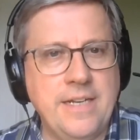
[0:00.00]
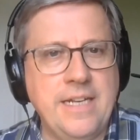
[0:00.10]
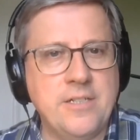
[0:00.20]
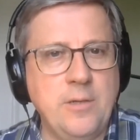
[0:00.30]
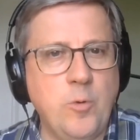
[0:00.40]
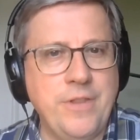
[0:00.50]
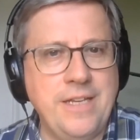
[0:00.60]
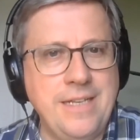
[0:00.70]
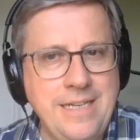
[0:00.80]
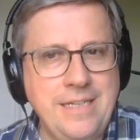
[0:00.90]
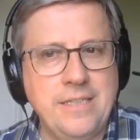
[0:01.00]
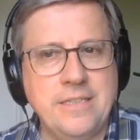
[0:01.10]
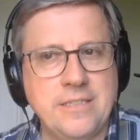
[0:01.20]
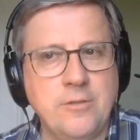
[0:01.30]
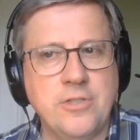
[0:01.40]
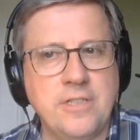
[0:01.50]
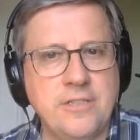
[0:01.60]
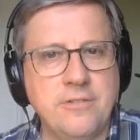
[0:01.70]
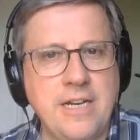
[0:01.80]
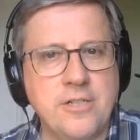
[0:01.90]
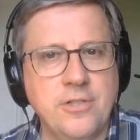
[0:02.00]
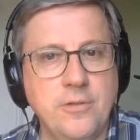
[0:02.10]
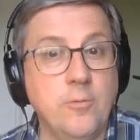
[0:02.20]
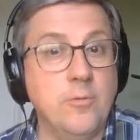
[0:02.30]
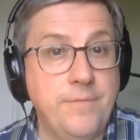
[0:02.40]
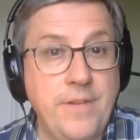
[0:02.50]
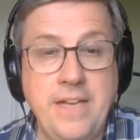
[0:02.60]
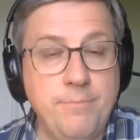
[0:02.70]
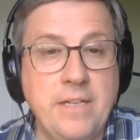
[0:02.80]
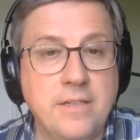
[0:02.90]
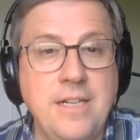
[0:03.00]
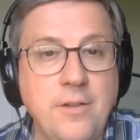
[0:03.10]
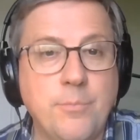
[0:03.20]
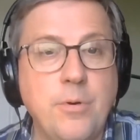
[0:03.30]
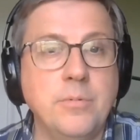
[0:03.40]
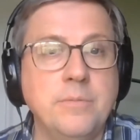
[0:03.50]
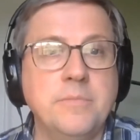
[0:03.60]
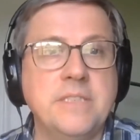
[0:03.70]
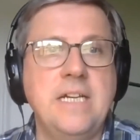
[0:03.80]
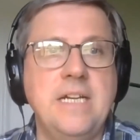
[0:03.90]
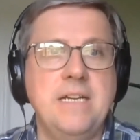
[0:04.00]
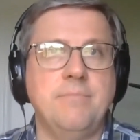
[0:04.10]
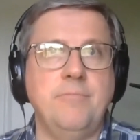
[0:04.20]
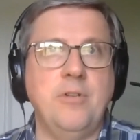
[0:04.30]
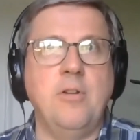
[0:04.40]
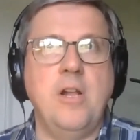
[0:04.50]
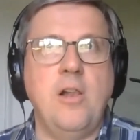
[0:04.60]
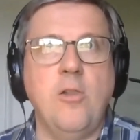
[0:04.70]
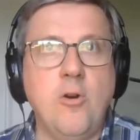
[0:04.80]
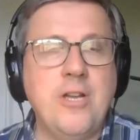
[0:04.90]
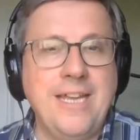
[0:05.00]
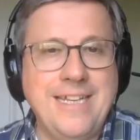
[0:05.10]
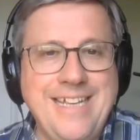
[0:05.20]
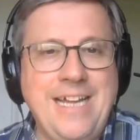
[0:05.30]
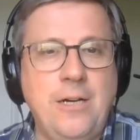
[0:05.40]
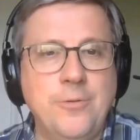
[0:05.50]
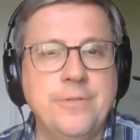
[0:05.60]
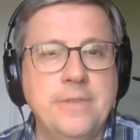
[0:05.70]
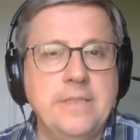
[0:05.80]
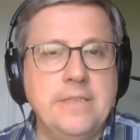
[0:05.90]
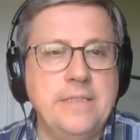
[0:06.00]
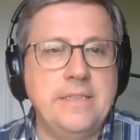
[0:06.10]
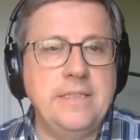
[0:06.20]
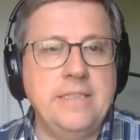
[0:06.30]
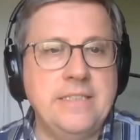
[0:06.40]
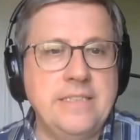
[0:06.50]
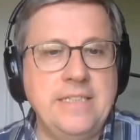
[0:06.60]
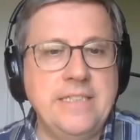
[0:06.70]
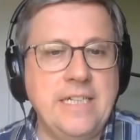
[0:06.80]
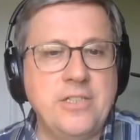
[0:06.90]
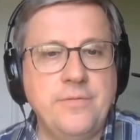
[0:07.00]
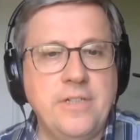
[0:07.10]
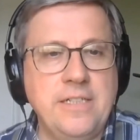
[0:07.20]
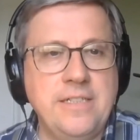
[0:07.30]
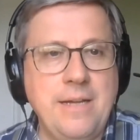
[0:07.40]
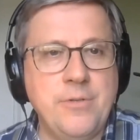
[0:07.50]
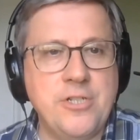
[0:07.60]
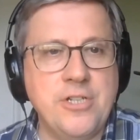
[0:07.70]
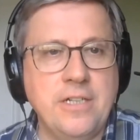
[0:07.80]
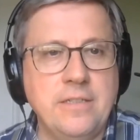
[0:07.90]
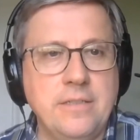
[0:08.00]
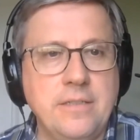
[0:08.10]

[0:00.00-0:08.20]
actually what they need is social interaction, or if they have mental health problems, locking down is actually very damaging.